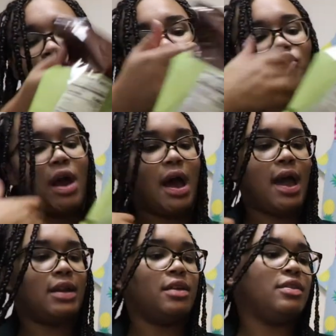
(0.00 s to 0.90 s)

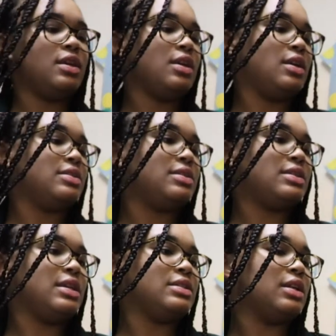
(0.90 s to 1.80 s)
tried the
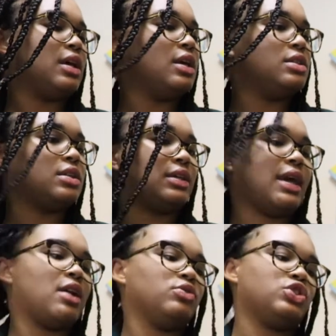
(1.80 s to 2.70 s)
seasoned
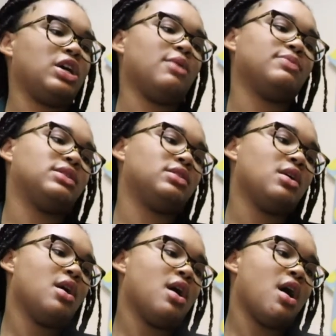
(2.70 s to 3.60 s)
kettle chips,
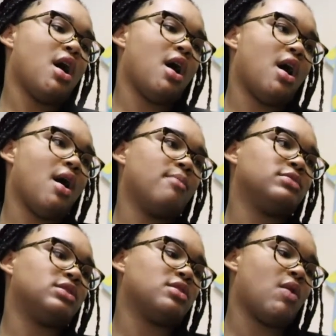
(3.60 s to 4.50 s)
so
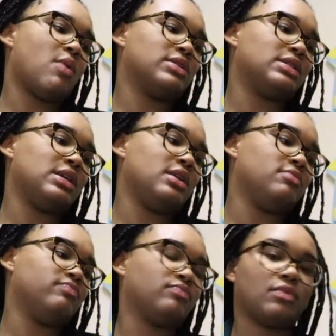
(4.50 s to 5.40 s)
I want to see
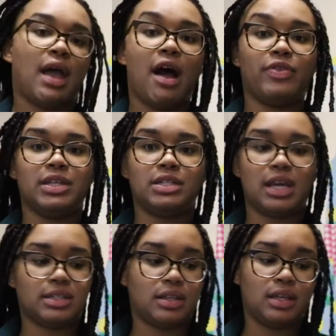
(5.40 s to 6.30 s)
how these
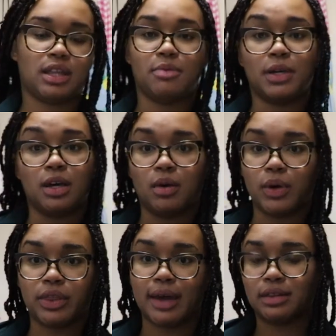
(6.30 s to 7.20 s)
taste. I think they'd be good
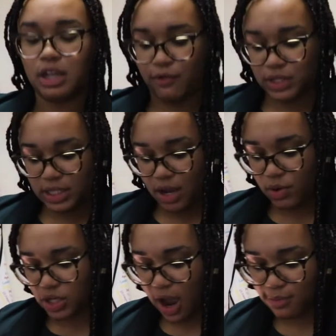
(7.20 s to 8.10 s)
with like the different
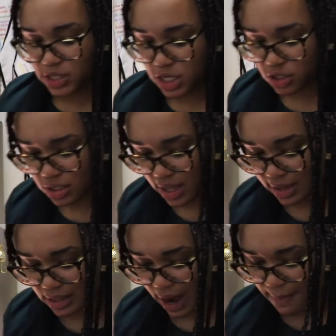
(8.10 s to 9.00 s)
sandwich options or
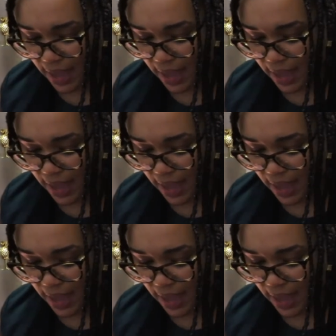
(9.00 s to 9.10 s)
things that I